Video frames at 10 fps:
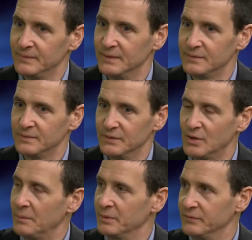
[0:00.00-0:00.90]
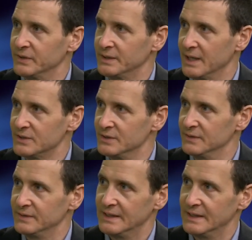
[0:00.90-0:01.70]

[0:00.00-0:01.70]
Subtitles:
the topic of concussions,